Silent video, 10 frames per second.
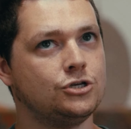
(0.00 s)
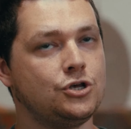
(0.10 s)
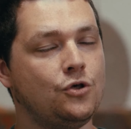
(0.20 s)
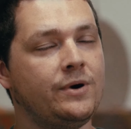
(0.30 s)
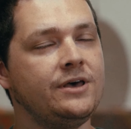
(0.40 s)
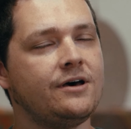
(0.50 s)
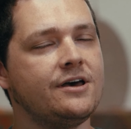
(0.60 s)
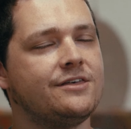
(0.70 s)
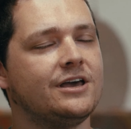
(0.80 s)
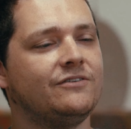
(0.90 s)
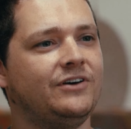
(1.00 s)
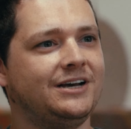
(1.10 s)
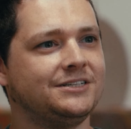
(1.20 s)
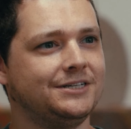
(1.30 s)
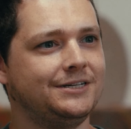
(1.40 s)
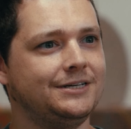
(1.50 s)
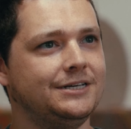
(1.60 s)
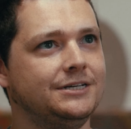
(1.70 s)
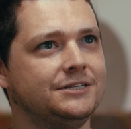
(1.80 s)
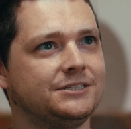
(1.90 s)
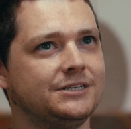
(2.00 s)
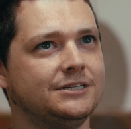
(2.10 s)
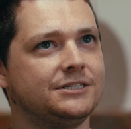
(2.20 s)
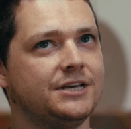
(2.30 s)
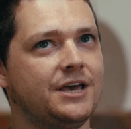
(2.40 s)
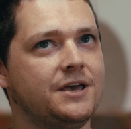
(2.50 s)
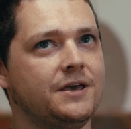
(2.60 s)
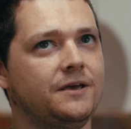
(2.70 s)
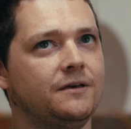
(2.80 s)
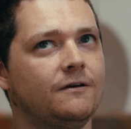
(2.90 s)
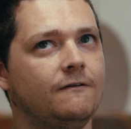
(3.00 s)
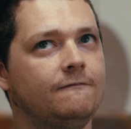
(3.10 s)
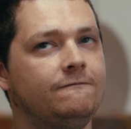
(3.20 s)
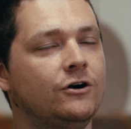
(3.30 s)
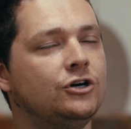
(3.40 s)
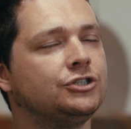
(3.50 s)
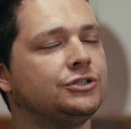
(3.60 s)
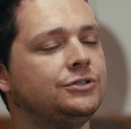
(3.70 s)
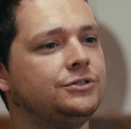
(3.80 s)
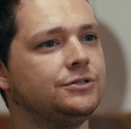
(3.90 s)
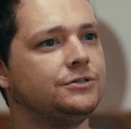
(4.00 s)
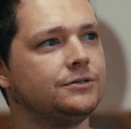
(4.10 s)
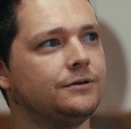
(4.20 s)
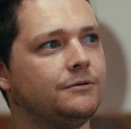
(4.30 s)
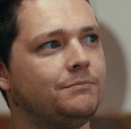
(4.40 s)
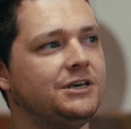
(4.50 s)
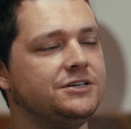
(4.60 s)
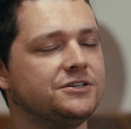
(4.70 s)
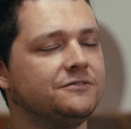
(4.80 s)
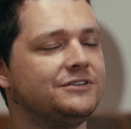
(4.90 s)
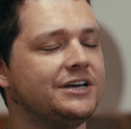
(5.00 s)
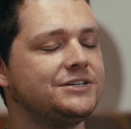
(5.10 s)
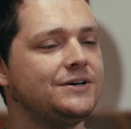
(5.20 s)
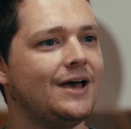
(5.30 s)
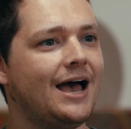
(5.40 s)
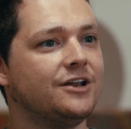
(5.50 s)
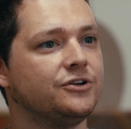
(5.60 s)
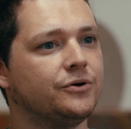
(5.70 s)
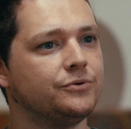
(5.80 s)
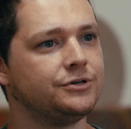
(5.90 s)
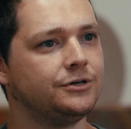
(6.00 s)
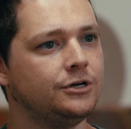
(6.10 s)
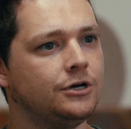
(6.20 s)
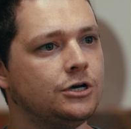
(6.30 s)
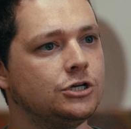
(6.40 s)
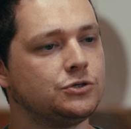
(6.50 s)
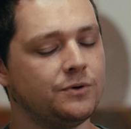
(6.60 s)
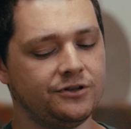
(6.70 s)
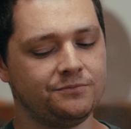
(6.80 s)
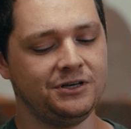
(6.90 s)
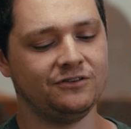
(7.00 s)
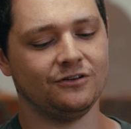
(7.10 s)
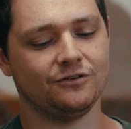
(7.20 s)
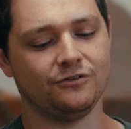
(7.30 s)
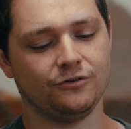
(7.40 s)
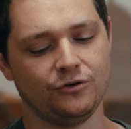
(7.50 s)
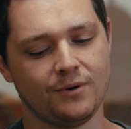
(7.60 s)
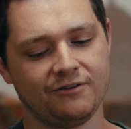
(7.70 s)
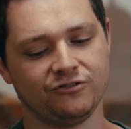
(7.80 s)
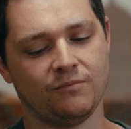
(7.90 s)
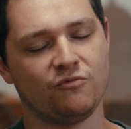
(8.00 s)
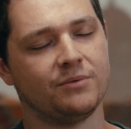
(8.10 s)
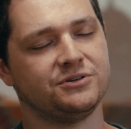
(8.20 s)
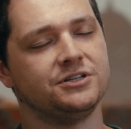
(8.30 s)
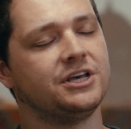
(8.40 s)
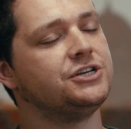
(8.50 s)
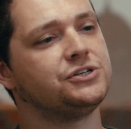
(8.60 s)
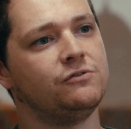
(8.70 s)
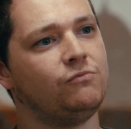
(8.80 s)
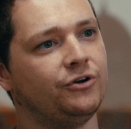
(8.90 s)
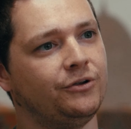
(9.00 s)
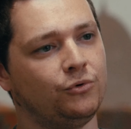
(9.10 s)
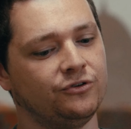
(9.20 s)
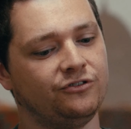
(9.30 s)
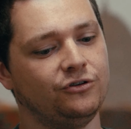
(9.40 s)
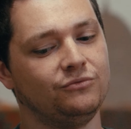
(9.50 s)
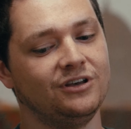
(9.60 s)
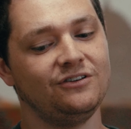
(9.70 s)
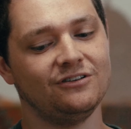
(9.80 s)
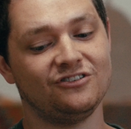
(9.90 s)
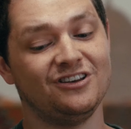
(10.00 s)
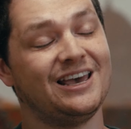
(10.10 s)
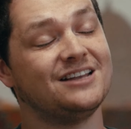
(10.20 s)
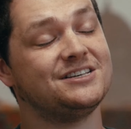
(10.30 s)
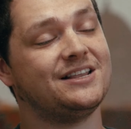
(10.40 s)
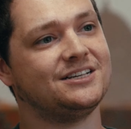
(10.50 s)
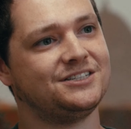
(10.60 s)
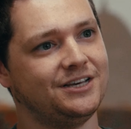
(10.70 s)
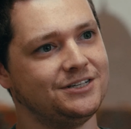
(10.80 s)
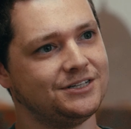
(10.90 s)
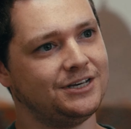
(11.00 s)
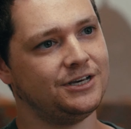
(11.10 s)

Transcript: So the way that I think of an asset is it's a versioned piece of data and code. So what this means is that you have some representation of what it was that you did to get to that state.